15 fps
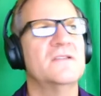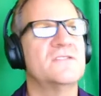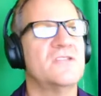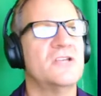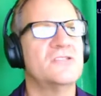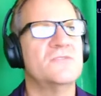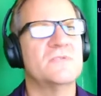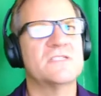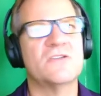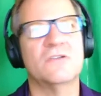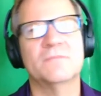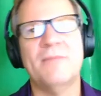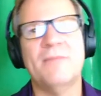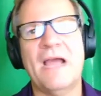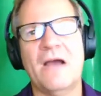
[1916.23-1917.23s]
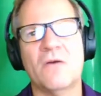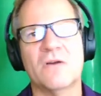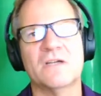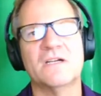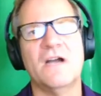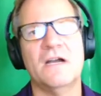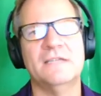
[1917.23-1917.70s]
There's also what's called
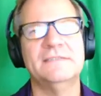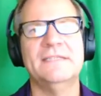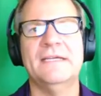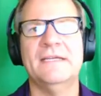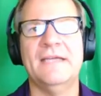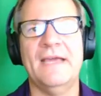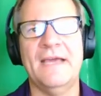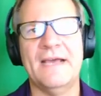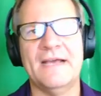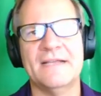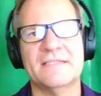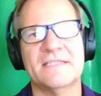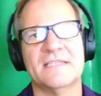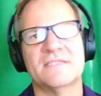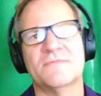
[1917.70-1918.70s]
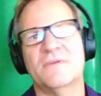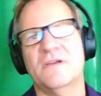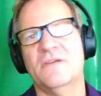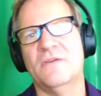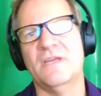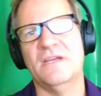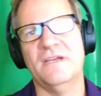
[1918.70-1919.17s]
power content ads. That's where
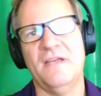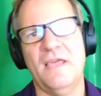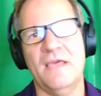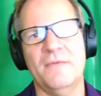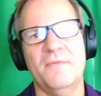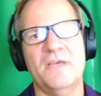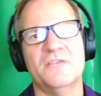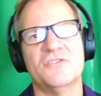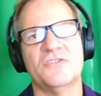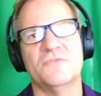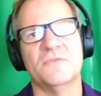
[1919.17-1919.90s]
you get an image,